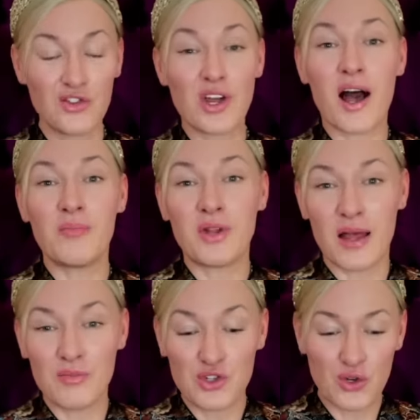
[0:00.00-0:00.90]
Charmed,
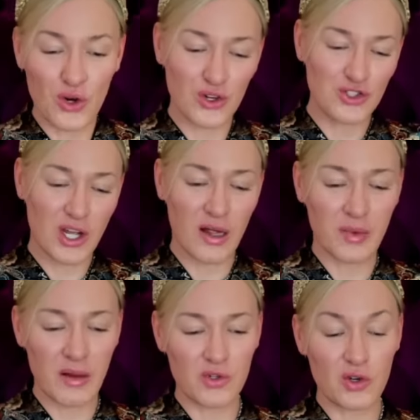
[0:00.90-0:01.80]
I'm sure. Charmed,
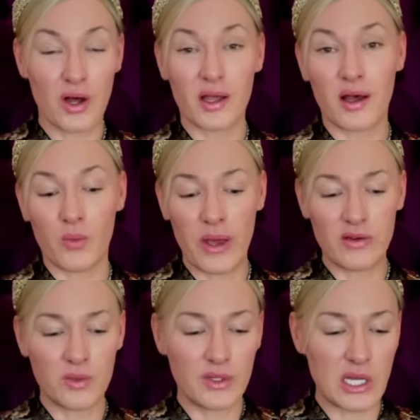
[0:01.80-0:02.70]
I'm sure. I can't wait
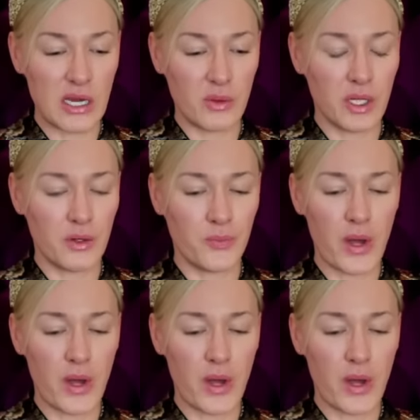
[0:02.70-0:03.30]
to attend with you.